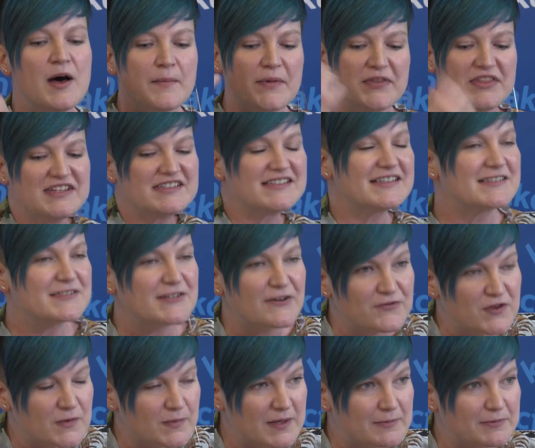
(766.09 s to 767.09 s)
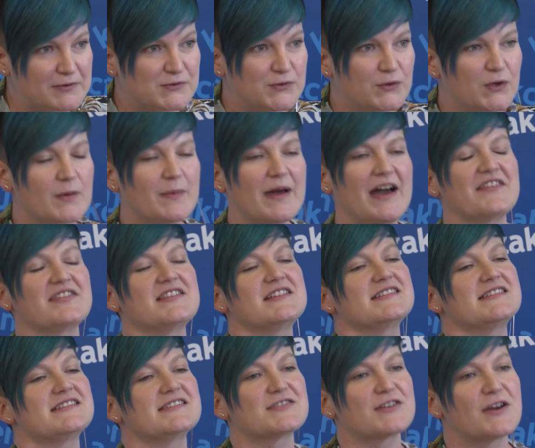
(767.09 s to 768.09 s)
But this is stuff that people talk about, and
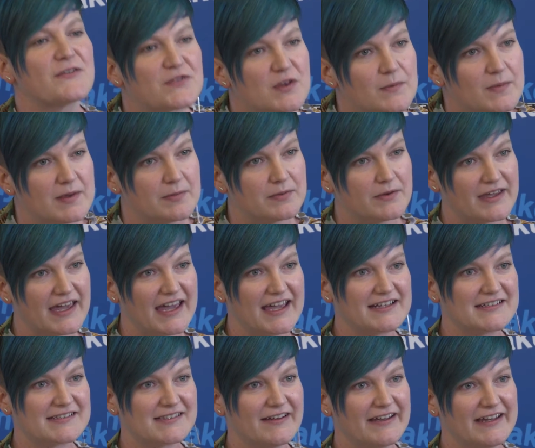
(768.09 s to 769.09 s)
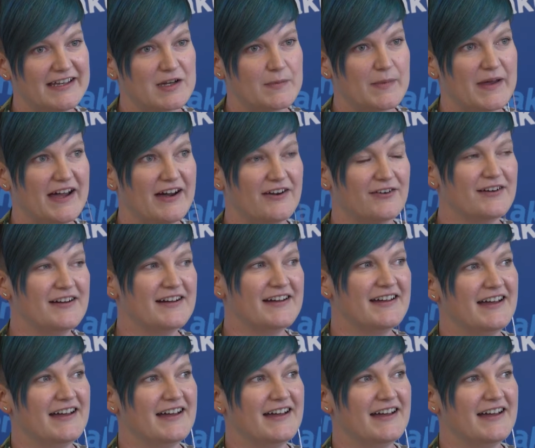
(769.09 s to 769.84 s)
this is stuff that people get excited about.